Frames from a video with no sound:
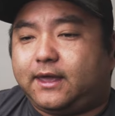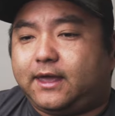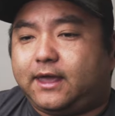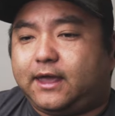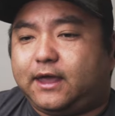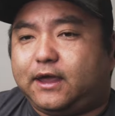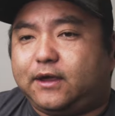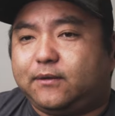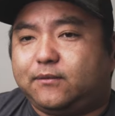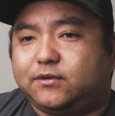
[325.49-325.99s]

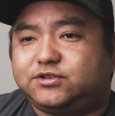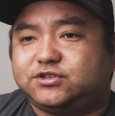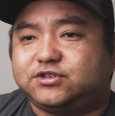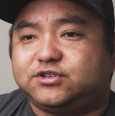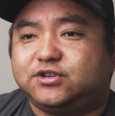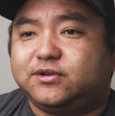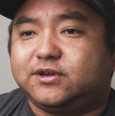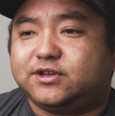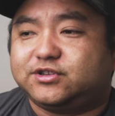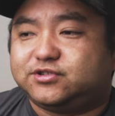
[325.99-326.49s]
And what
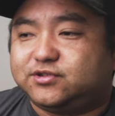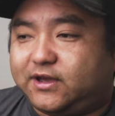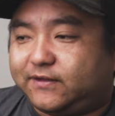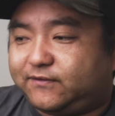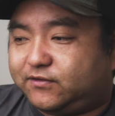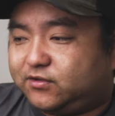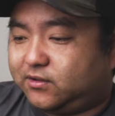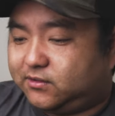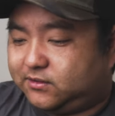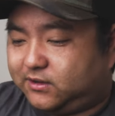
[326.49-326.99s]
you do is you
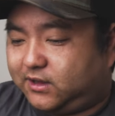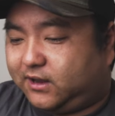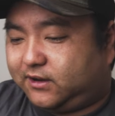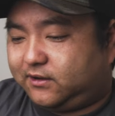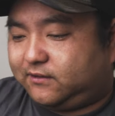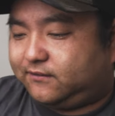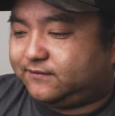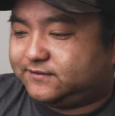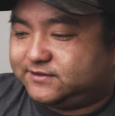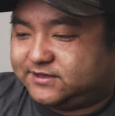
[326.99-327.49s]
have to do a
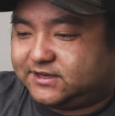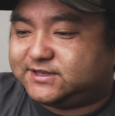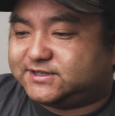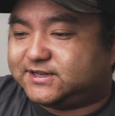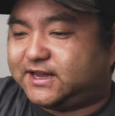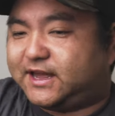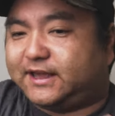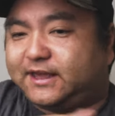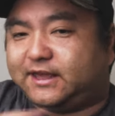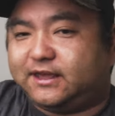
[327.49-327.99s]
lot of
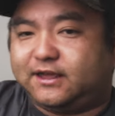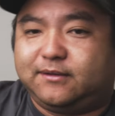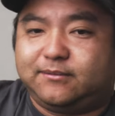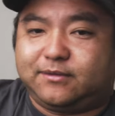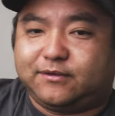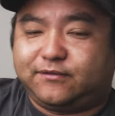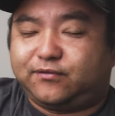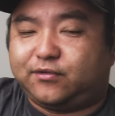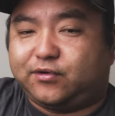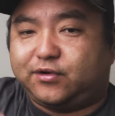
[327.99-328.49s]
zigzagging
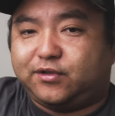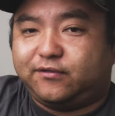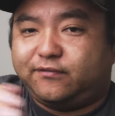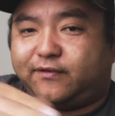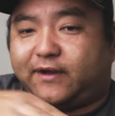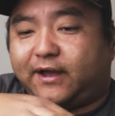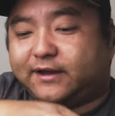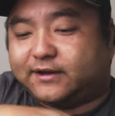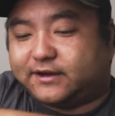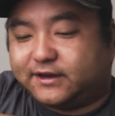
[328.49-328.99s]
before you
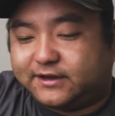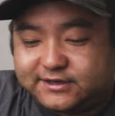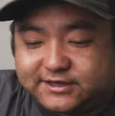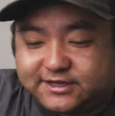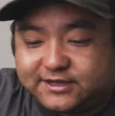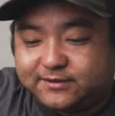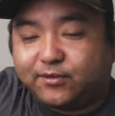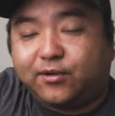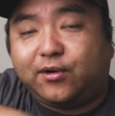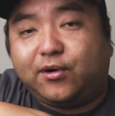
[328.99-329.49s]
find a
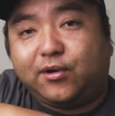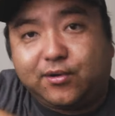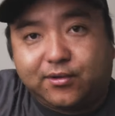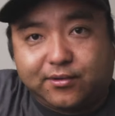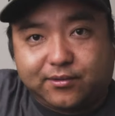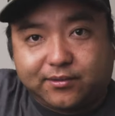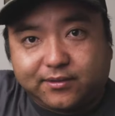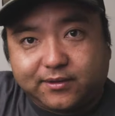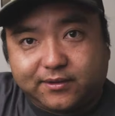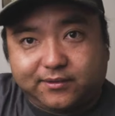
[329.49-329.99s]
deep
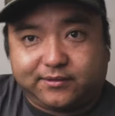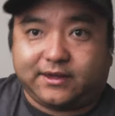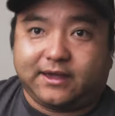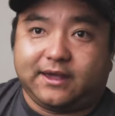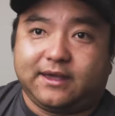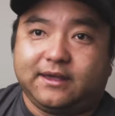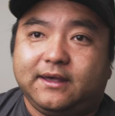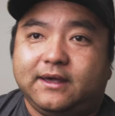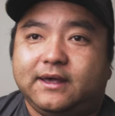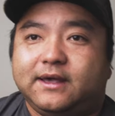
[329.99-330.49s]
hole,
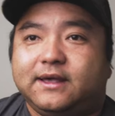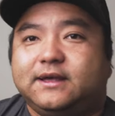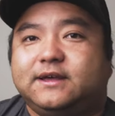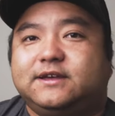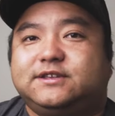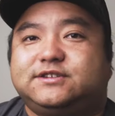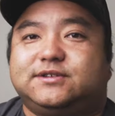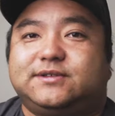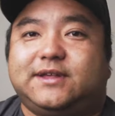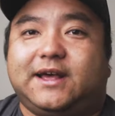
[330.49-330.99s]
okay?
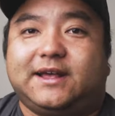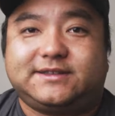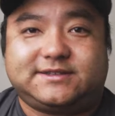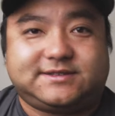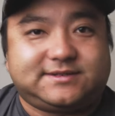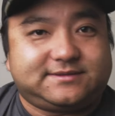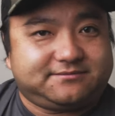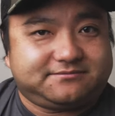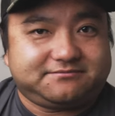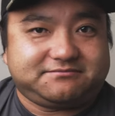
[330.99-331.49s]
So
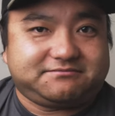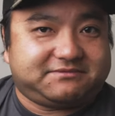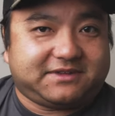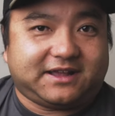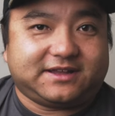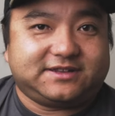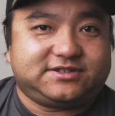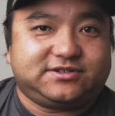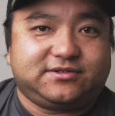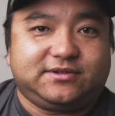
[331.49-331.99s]
that's
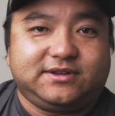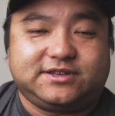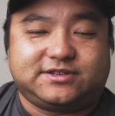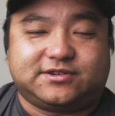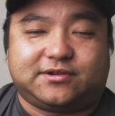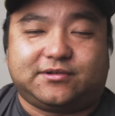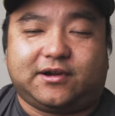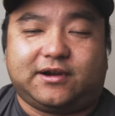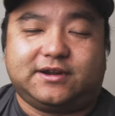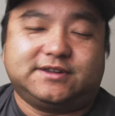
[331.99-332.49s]
2D
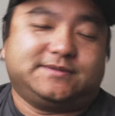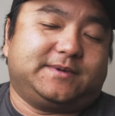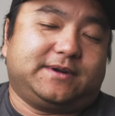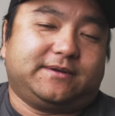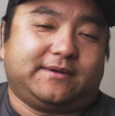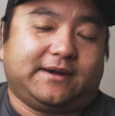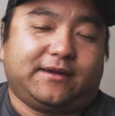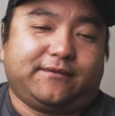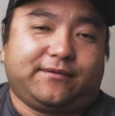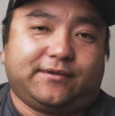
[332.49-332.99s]
sonar. It's
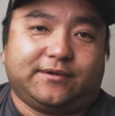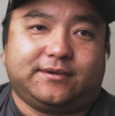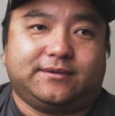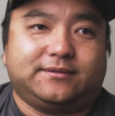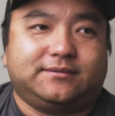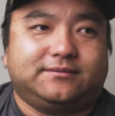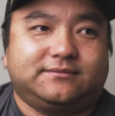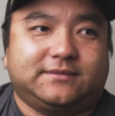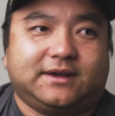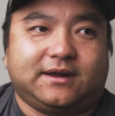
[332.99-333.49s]
been around
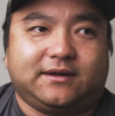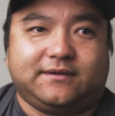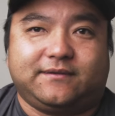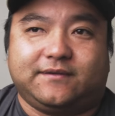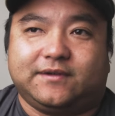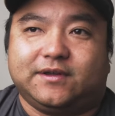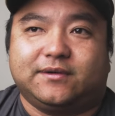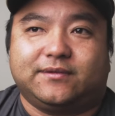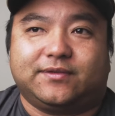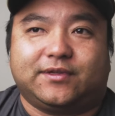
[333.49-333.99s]
for, I don't
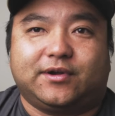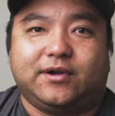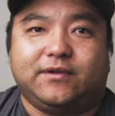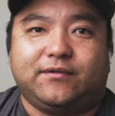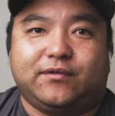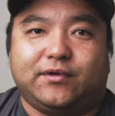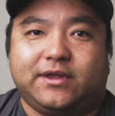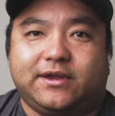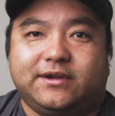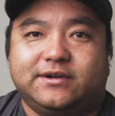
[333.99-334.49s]
even know,
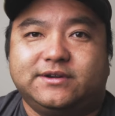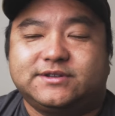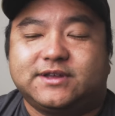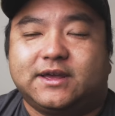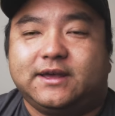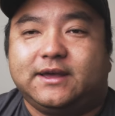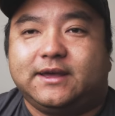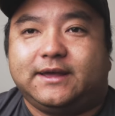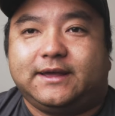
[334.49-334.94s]
30, 40 years.